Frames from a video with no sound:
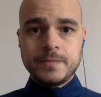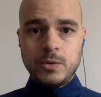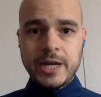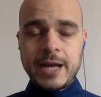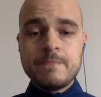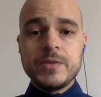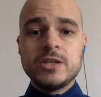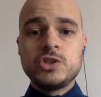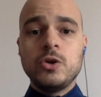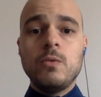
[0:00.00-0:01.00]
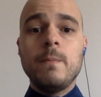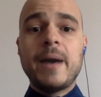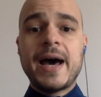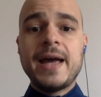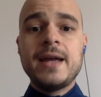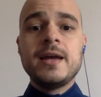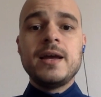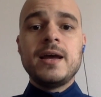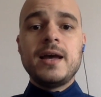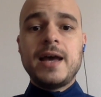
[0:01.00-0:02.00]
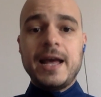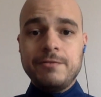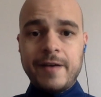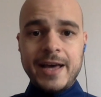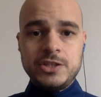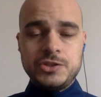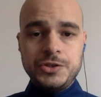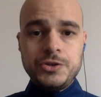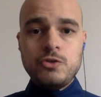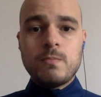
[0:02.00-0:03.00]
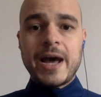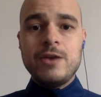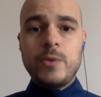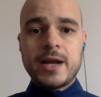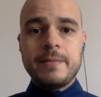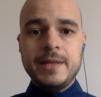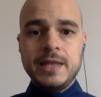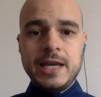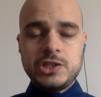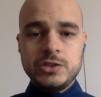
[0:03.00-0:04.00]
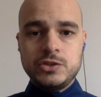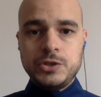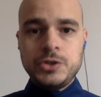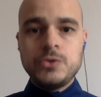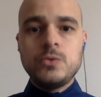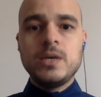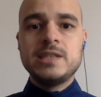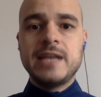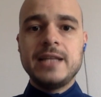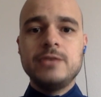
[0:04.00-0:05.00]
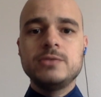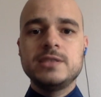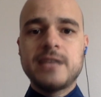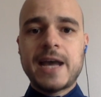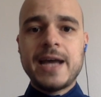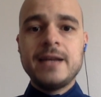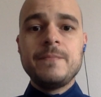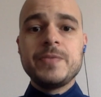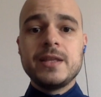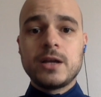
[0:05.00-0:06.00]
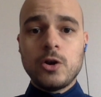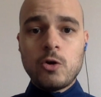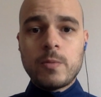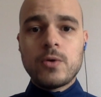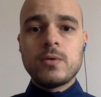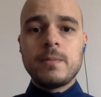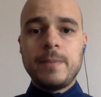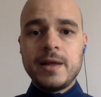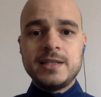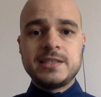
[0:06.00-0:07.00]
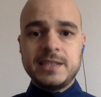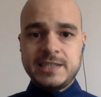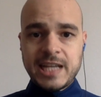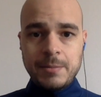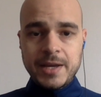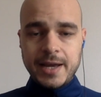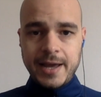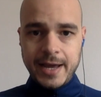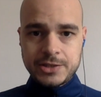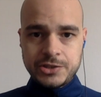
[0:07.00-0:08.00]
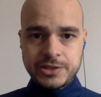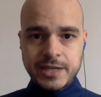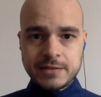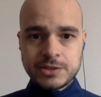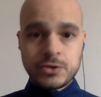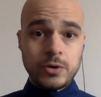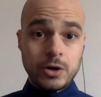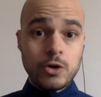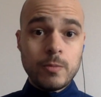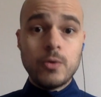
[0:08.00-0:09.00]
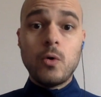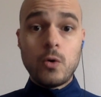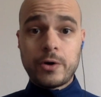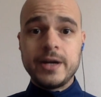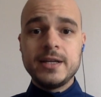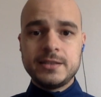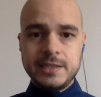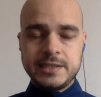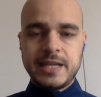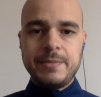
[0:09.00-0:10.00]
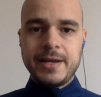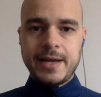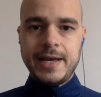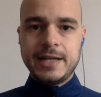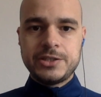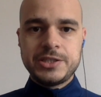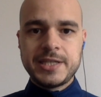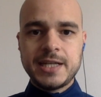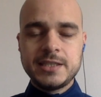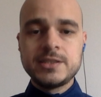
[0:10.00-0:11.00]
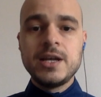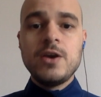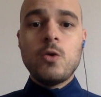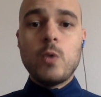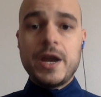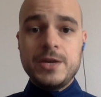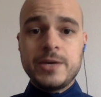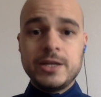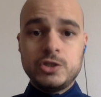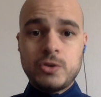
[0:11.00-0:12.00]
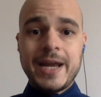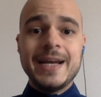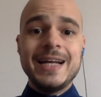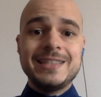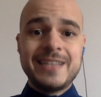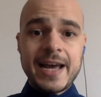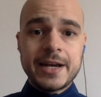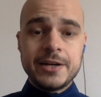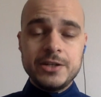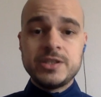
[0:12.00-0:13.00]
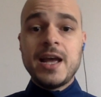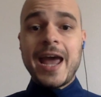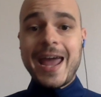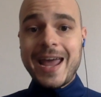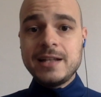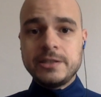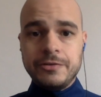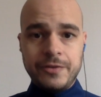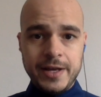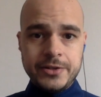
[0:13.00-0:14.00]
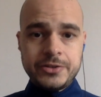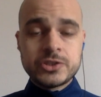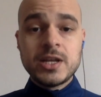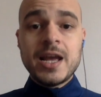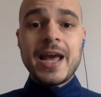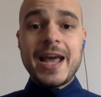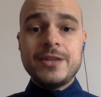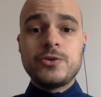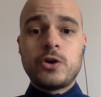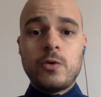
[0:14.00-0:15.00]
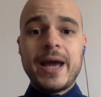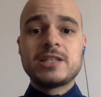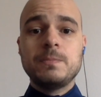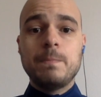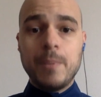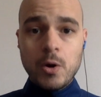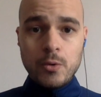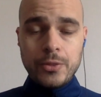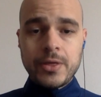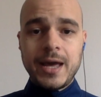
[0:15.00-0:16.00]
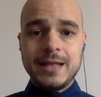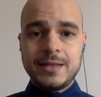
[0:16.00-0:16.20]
Okay? So my advice to you, my recommendation to you is that you design global plus systemic exercises or global or systemic exercises where you can train attackers and defenders, and you correct both at